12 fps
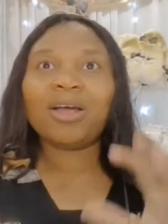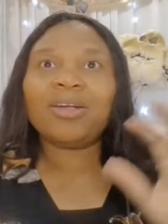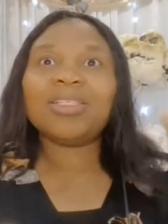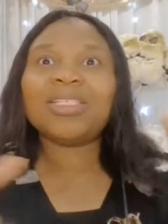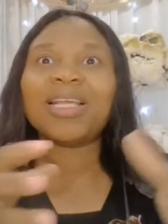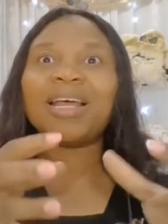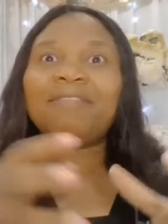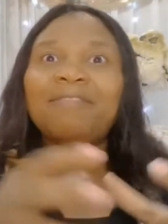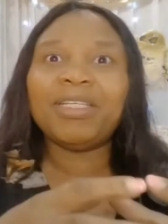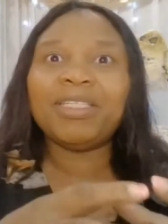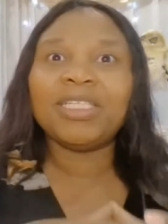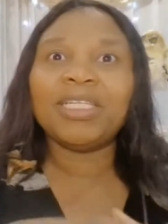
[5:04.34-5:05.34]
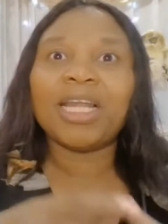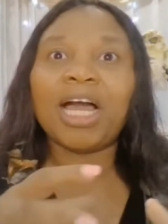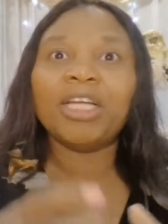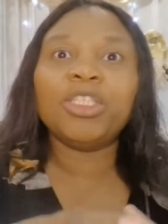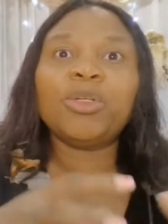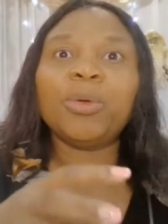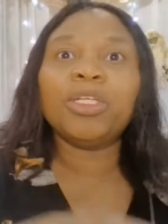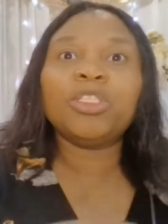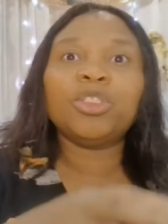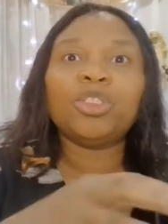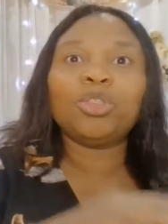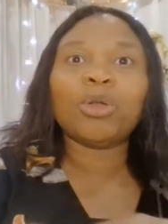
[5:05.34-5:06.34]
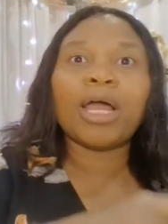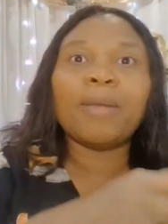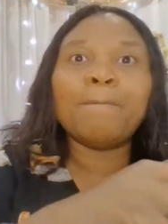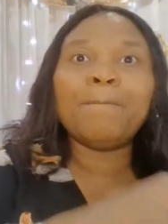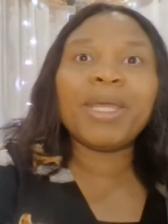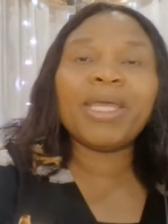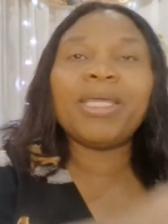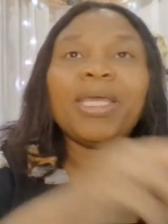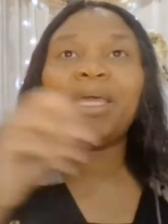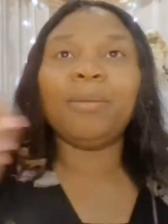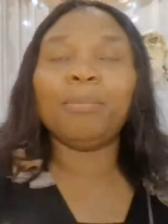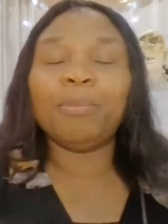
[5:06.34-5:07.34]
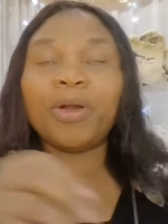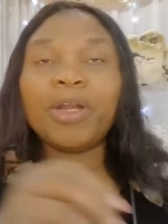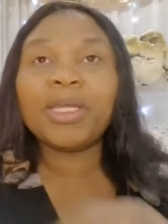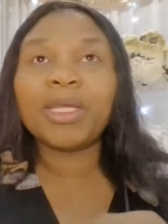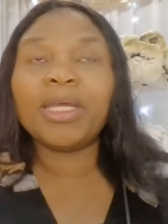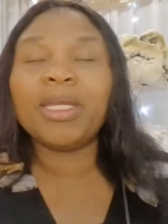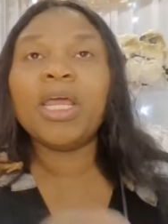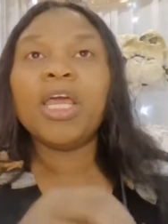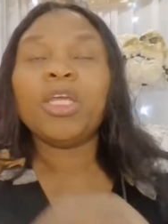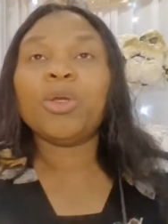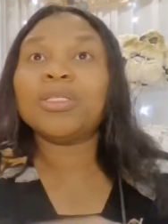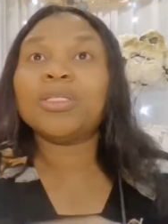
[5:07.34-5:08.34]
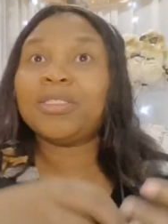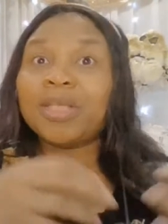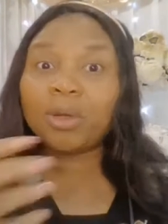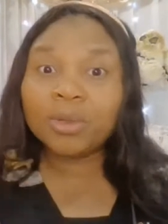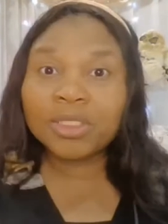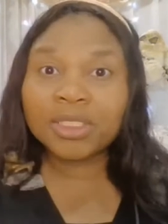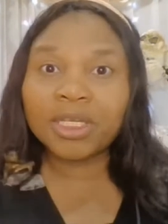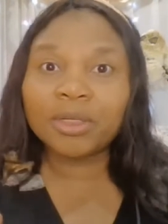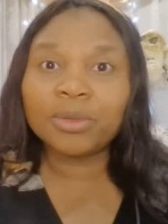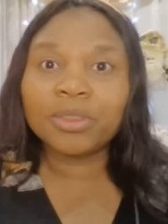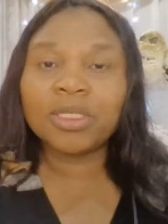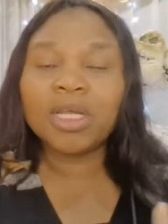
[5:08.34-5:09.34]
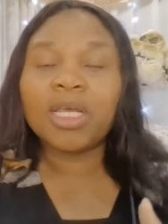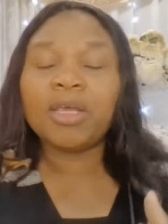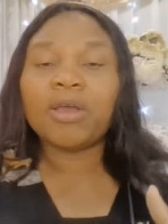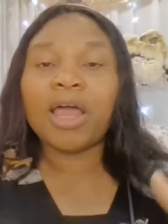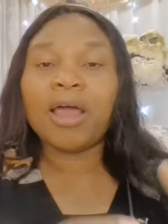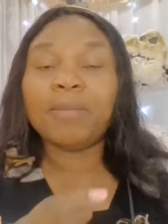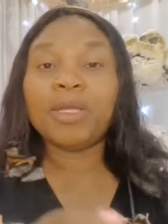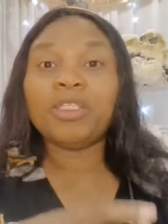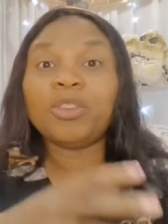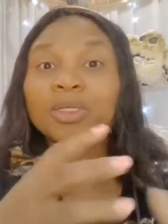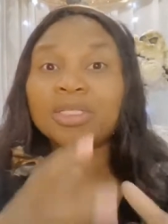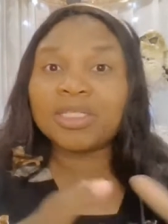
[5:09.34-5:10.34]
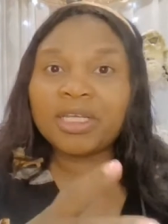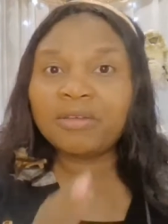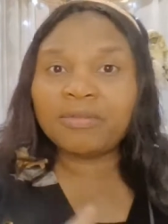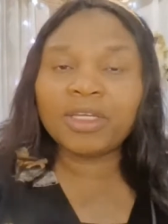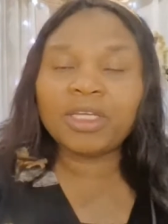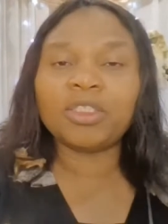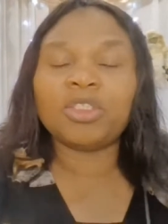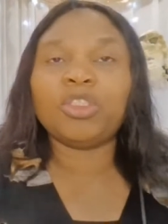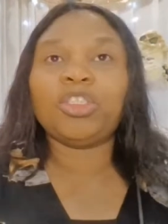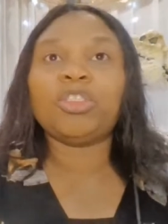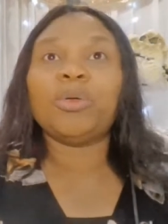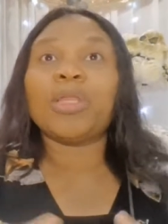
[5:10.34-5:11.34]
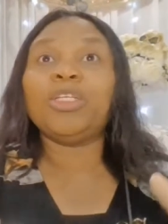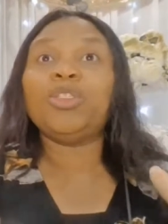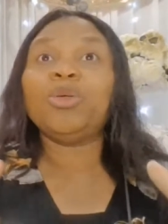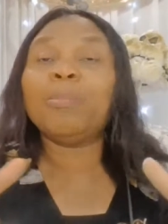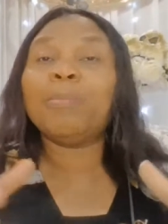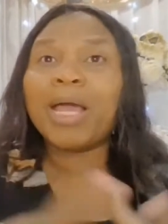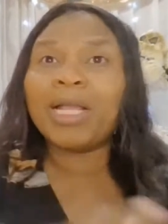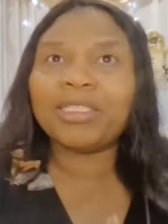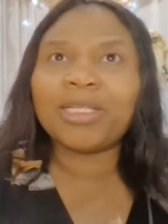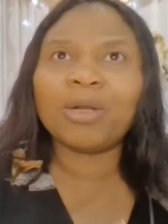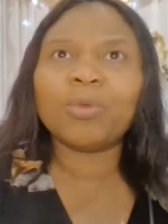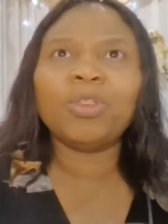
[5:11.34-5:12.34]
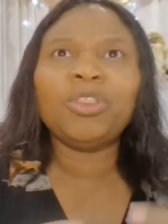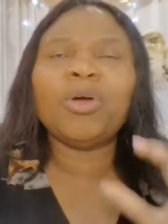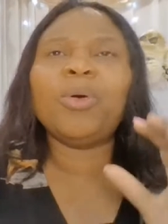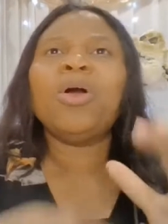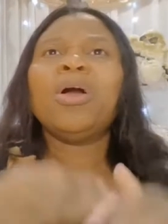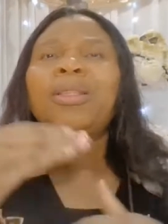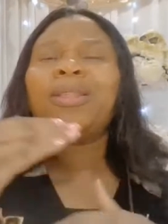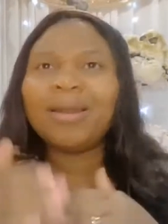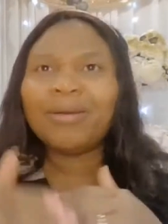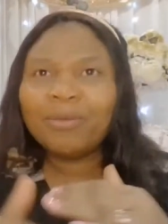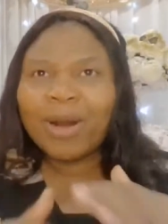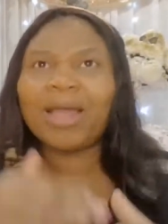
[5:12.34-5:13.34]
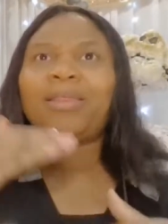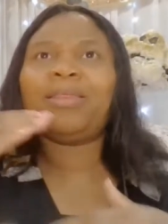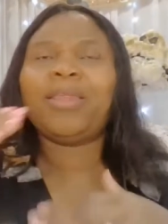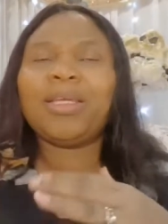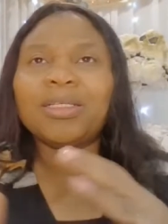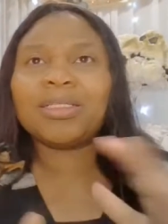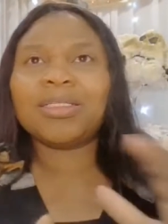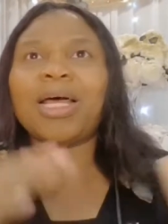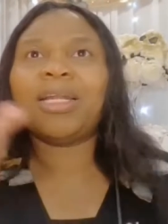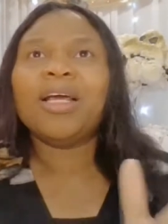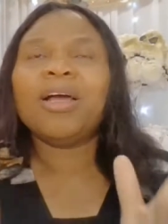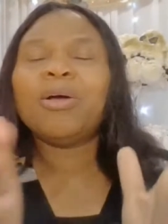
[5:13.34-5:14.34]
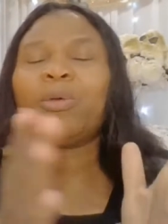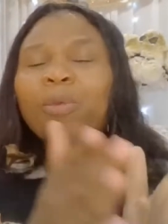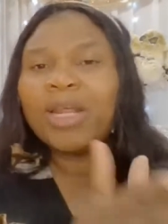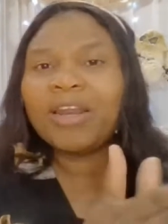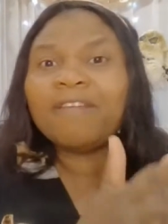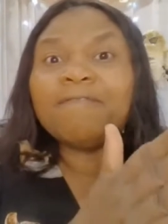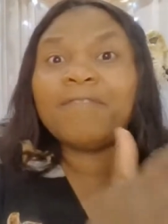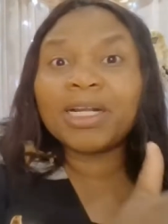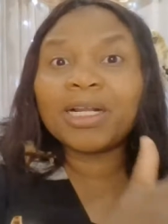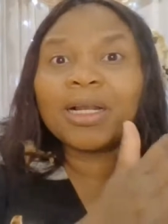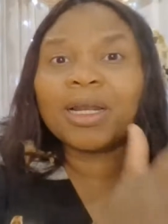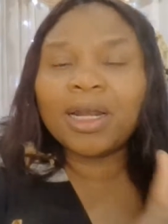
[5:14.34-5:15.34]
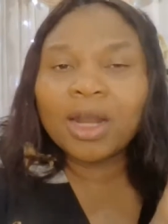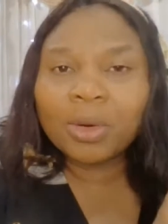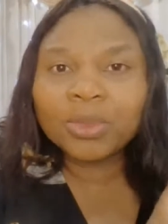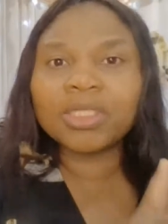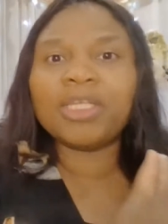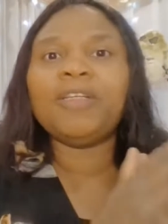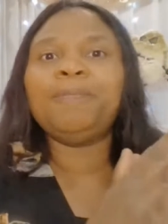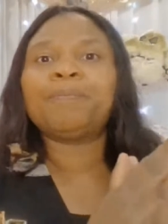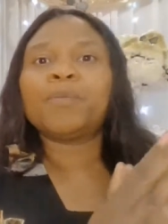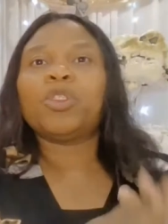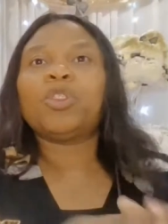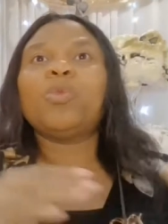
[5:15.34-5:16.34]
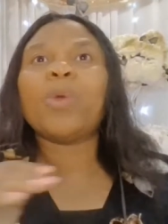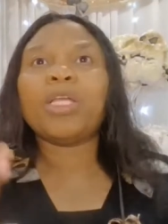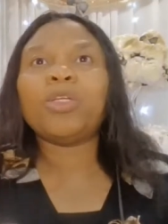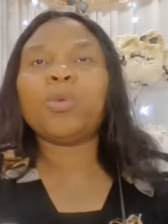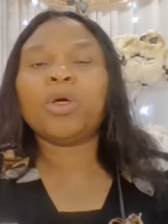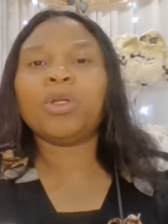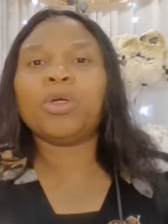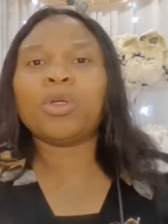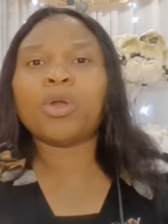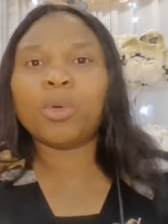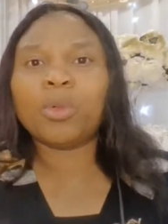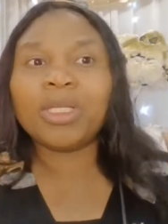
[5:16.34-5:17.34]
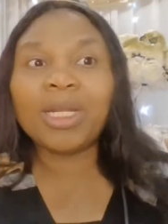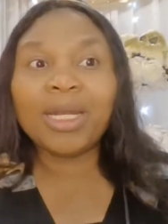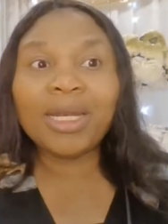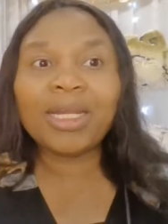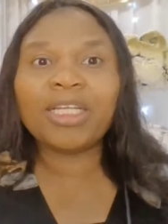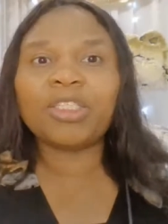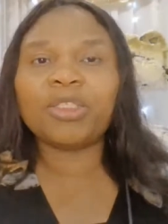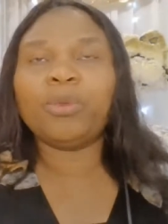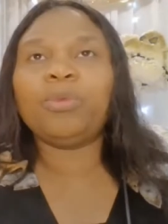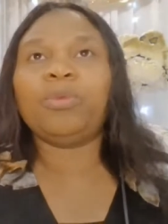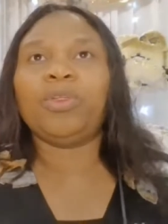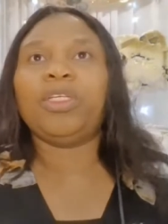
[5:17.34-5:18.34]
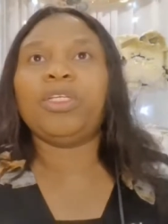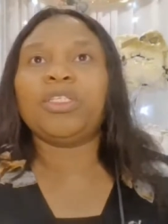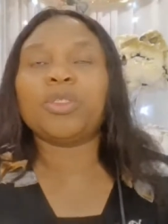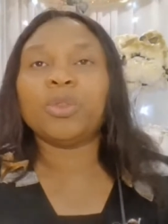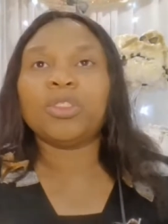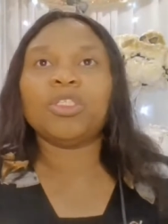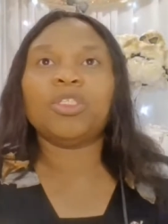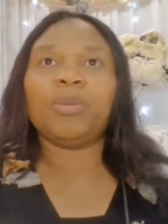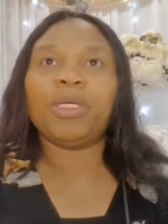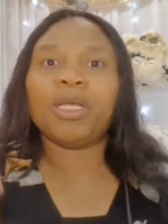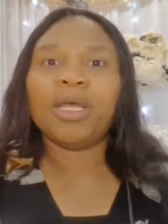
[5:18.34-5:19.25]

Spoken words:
does that fit in? Are you going to try bring in your sales skills in your CV to show that you match that, the right things that really fit closely to where you want to go, the little things, so to speak.